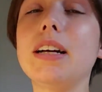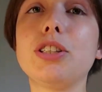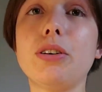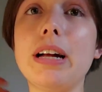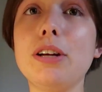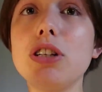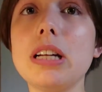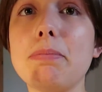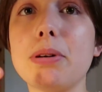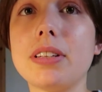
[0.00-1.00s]
So I
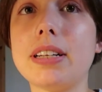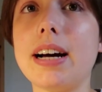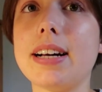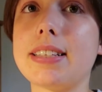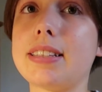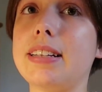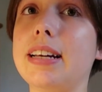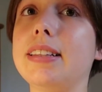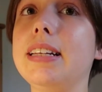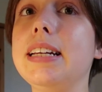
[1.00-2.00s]
usually put the tasks
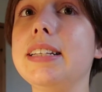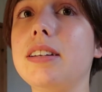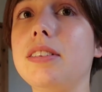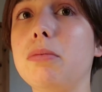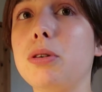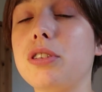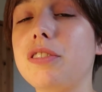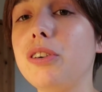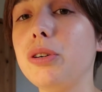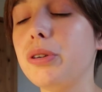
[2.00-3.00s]
that need the most
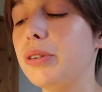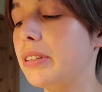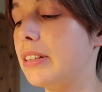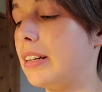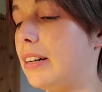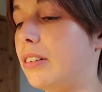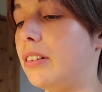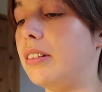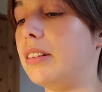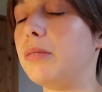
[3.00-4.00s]
focus,
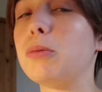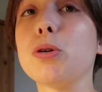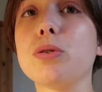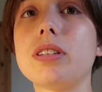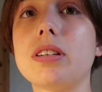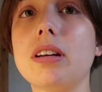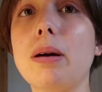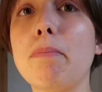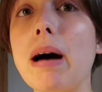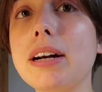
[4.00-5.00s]
or the most
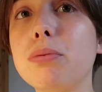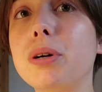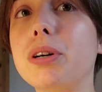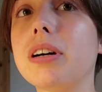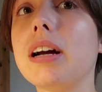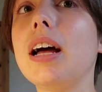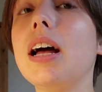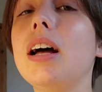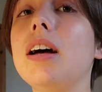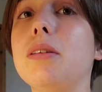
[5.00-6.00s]
mind work,
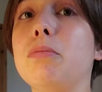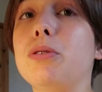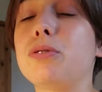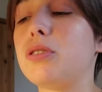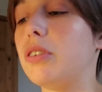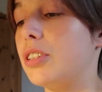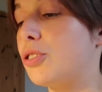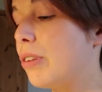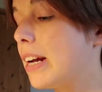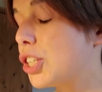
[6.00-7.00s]
the most
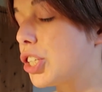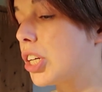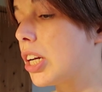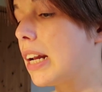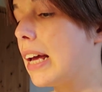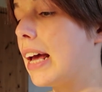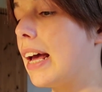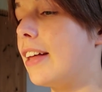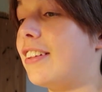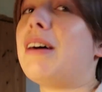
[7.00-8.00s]
concentration,
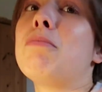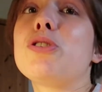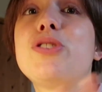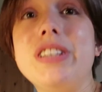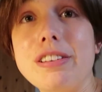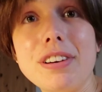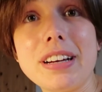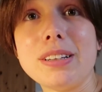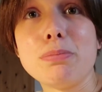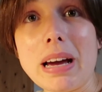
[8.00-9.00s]
that are most
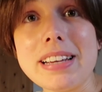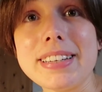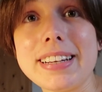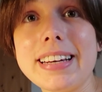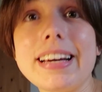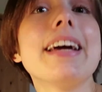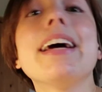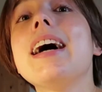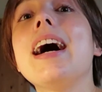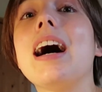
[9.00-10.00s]
difficult basically,
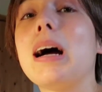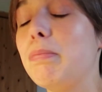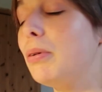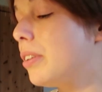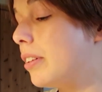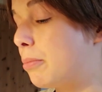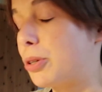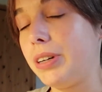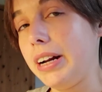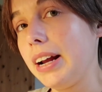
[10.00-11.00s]
I put in the
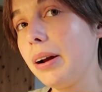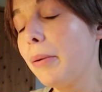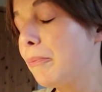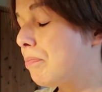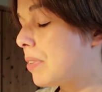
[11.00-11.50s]
morning.